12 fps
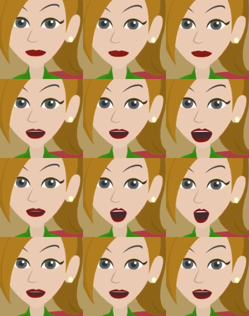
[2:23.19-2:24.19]
We don't
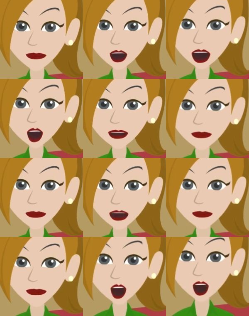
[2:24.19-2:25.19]
want you to hold a
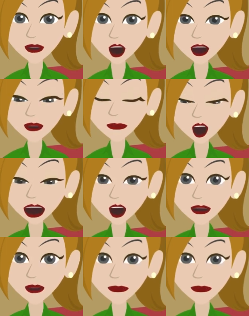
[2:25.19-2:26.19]
singular
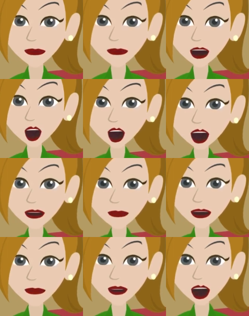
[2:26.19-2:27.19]
thought. We want you
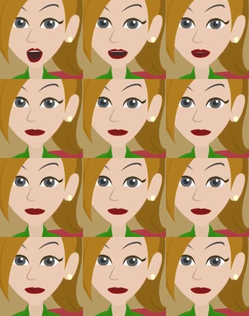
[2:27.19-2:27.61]
to hold